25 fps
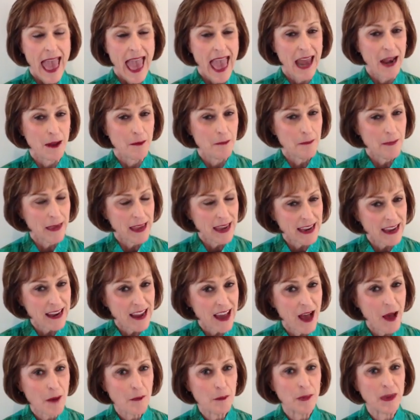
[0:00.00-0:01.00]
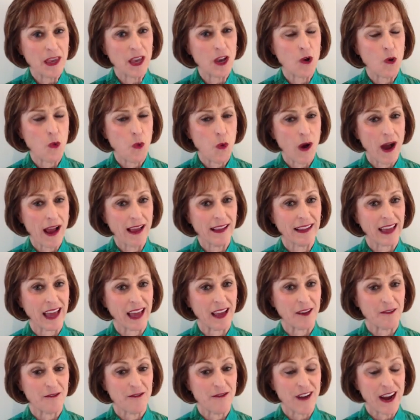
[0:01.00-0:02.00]
and it may not be quite
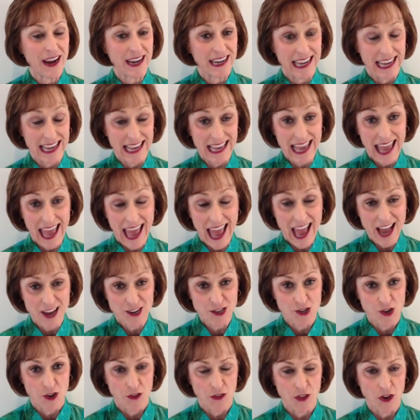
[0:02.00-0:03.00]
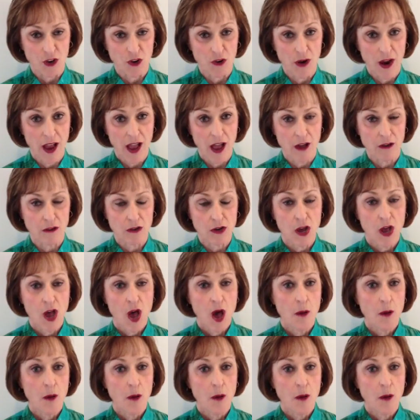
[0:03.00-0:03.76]
like finding cash on the ground,